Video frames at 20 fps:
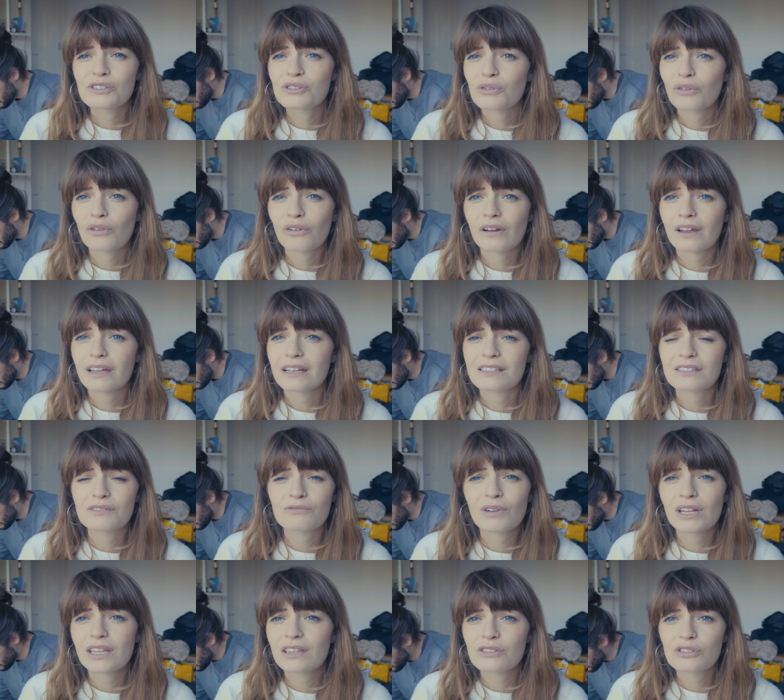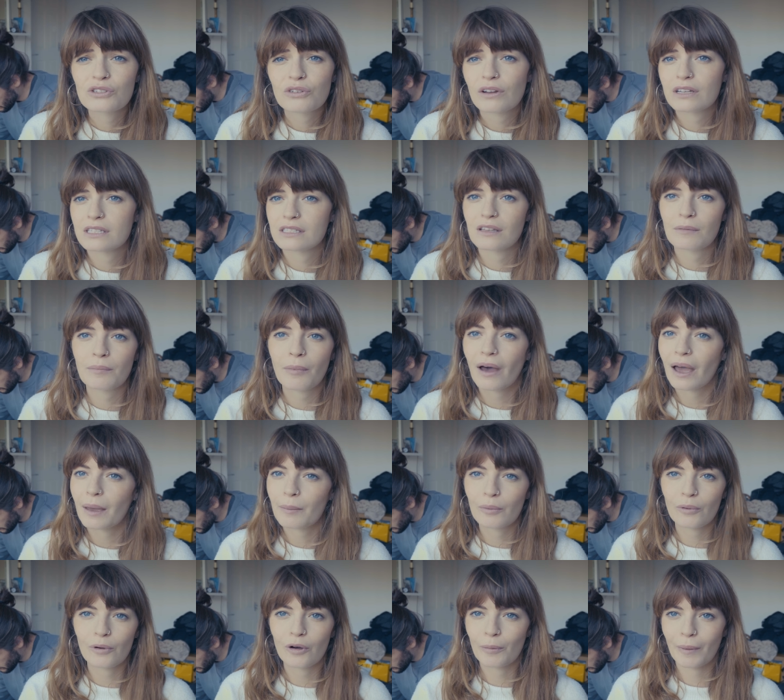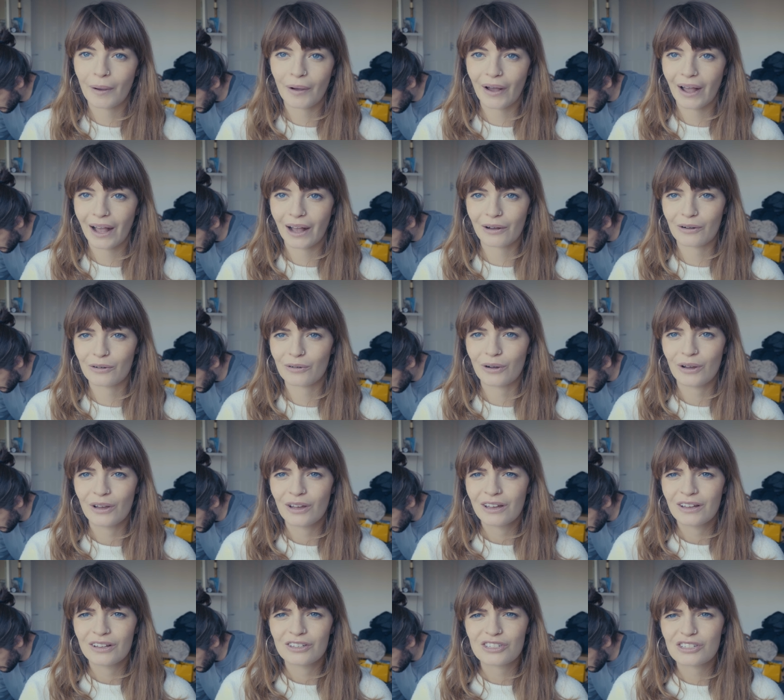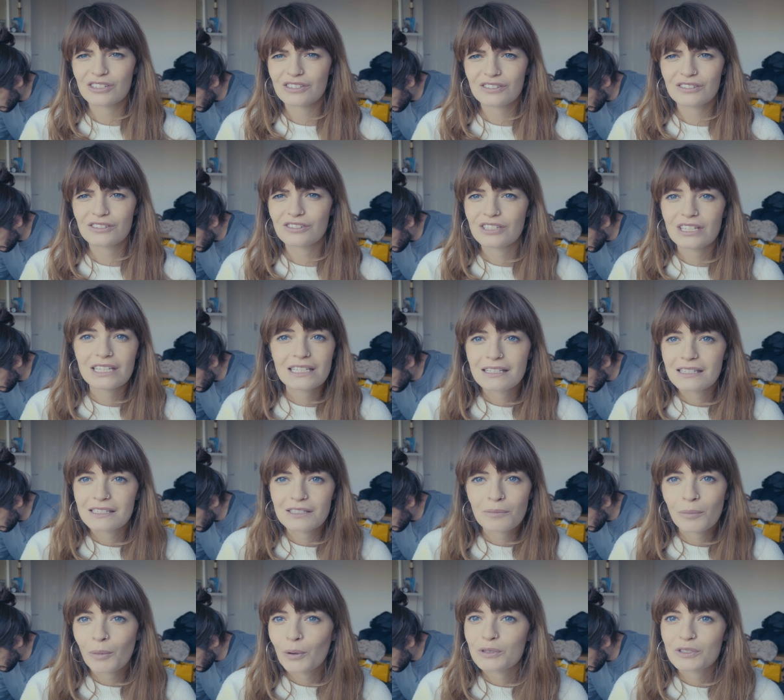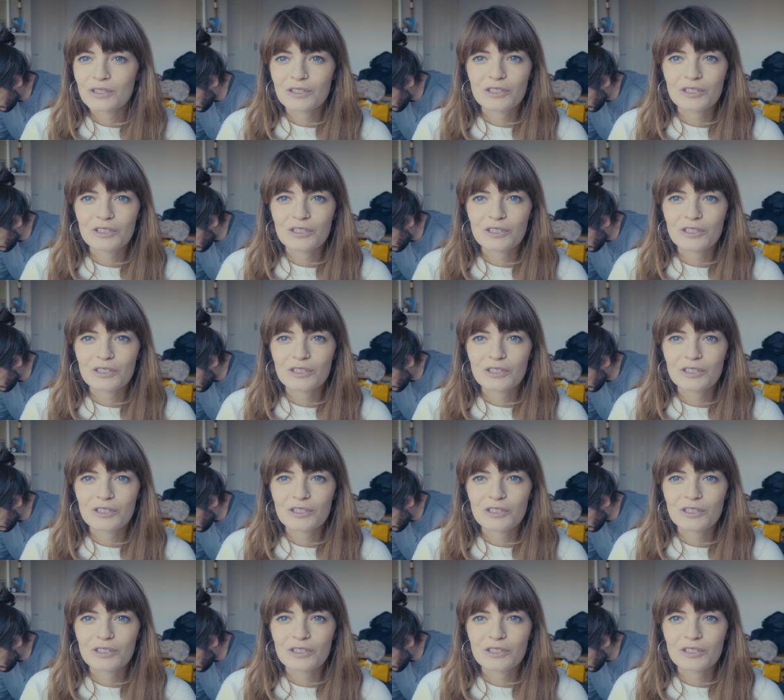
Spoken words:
stories, read the stories in the Bible about how just Jesus is the most